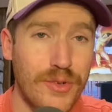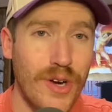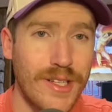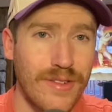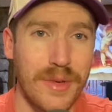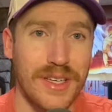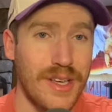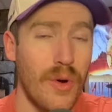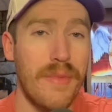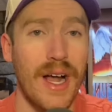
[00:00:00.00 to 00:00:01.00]
transferring because they
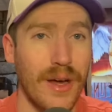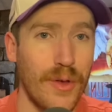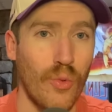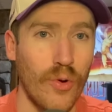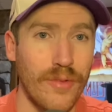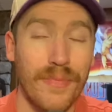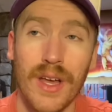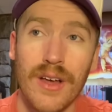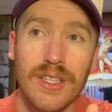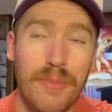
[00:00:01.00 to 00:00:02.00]
went back on their word.
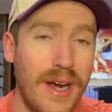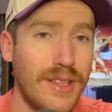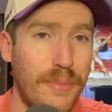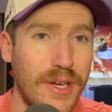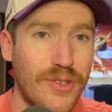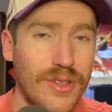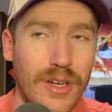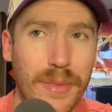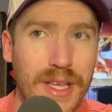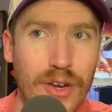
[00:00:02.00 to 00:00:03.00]
To paint the picture a little
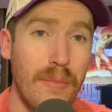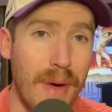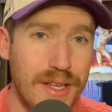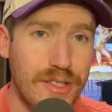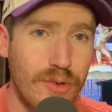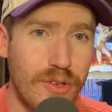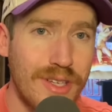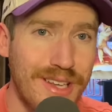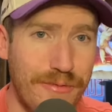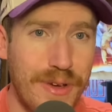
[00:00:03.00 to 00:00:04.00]
bit here, Matt Sluka
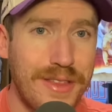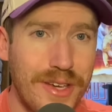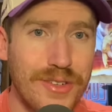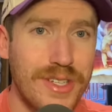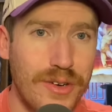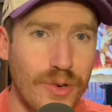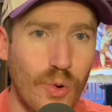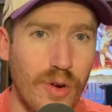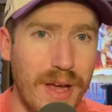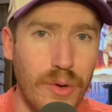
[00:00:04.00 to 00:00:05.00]
is a fifth-year senior
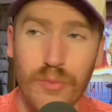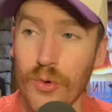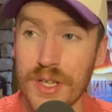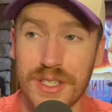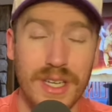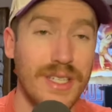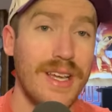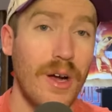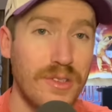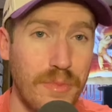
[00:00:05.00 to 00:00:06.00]
quarterback with more than
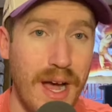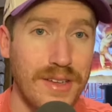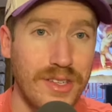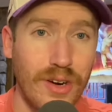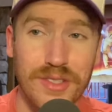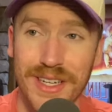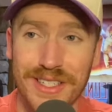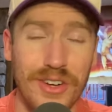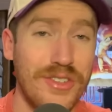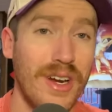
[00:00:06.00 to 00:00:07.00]
6,000 passing yards and a
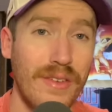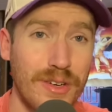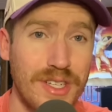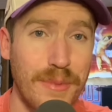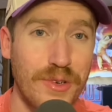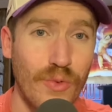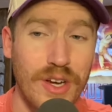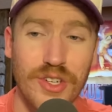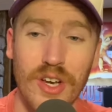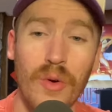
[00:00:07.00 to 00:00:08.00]
touchdown-to-interception
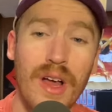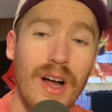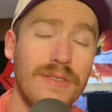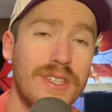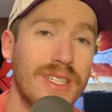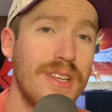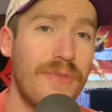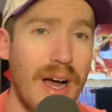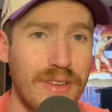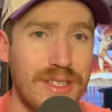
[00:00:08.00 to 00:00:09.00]
ratio of
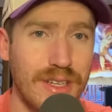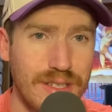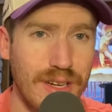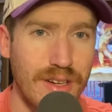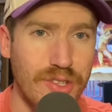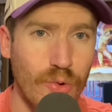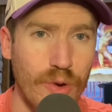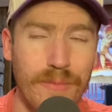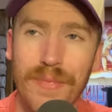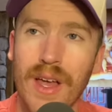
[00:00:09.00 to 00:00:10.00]
65-16 in his
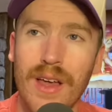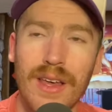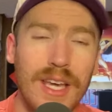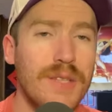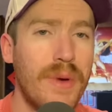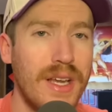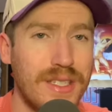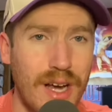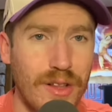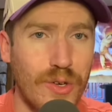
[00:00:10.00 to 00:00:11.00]
career. He's been a
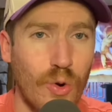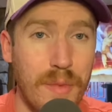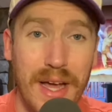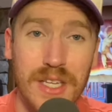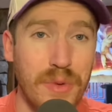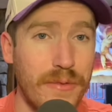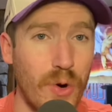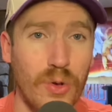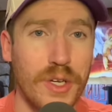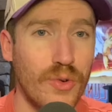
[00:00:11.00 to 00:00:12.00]
solid quarterback. He's played for
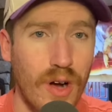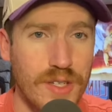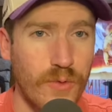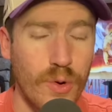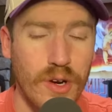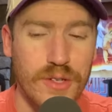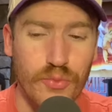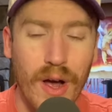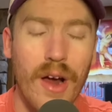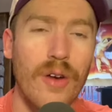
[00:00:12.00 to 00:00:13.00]
Holy Cross 4 years
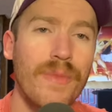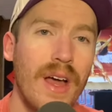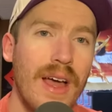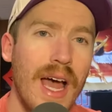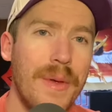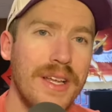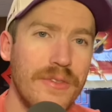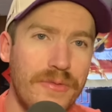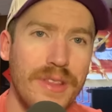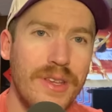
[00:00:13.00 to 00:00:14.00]
prior, and then as a
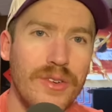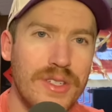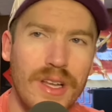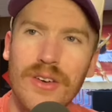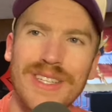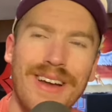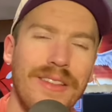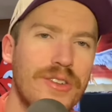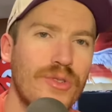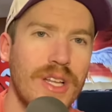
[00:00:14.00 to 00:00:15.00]
fifth-year senior decided
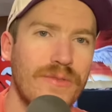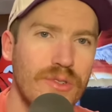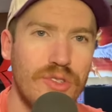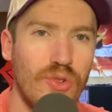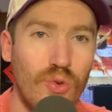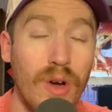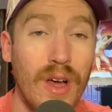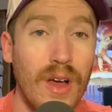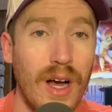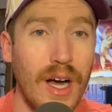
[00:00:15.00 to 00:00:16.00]
to transfer to
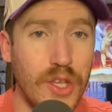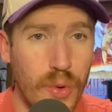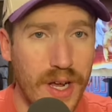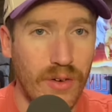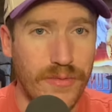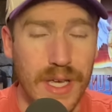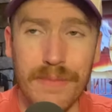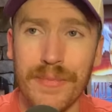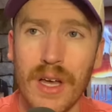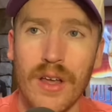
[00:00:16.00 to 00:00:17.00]
UNLV.
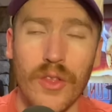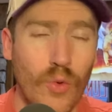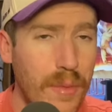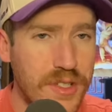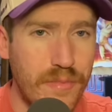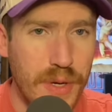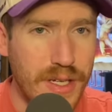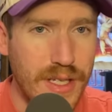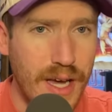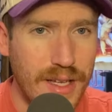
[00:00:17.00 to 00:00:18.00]
The Rebels have
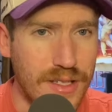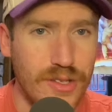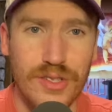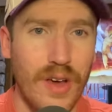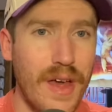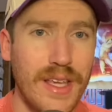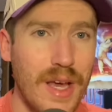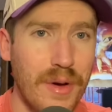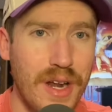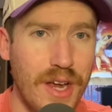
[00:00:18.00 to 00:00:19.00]
beaten Kansas. You saw that
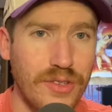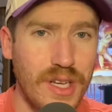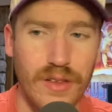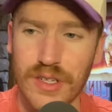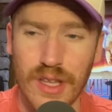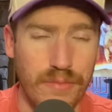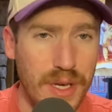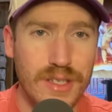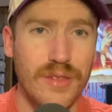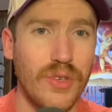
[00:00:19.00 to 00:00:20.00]
game on national television. They've
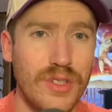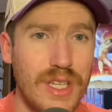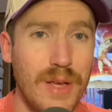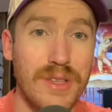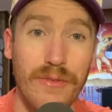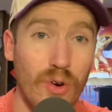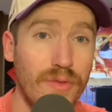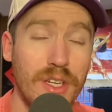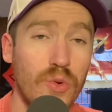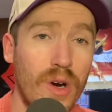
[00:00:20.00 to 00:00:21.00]
beaten some good teams. They've earned
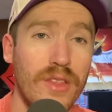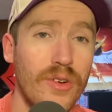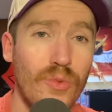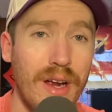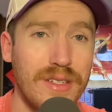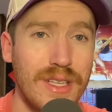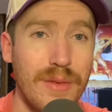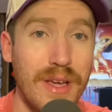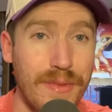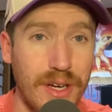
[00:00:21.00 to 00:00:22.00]
the 23rd-ranked
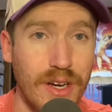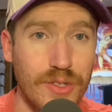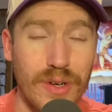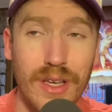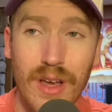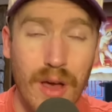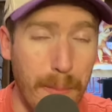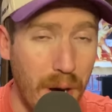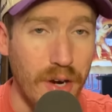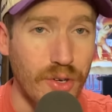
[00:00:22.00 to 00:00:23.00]
team in the country
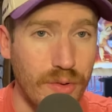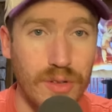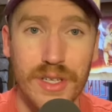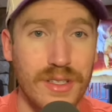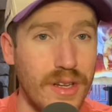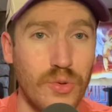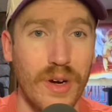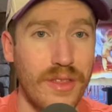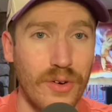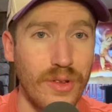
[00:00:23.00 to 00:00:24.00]
moniker. They're listed
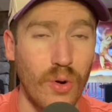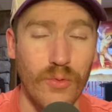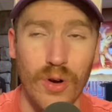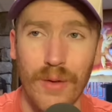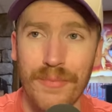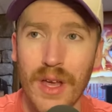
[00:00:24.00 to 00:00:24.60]
23rd overall.